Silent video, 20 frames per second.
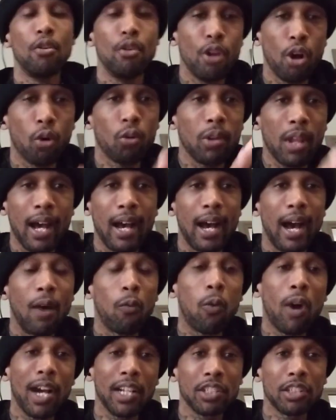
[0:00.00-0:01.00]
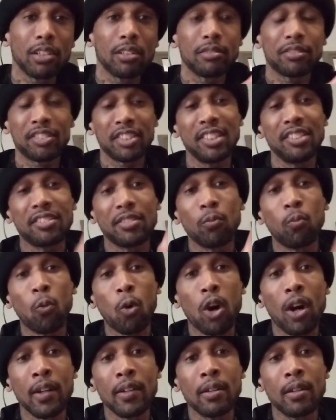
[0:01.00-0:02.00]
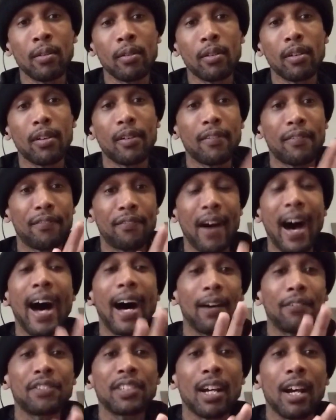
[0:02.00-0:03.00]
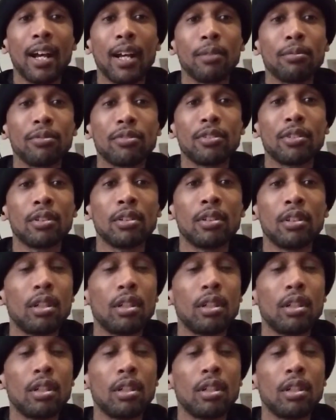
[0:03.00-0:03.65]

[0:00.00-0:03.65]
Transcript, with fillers: No lie, I watched season one five times.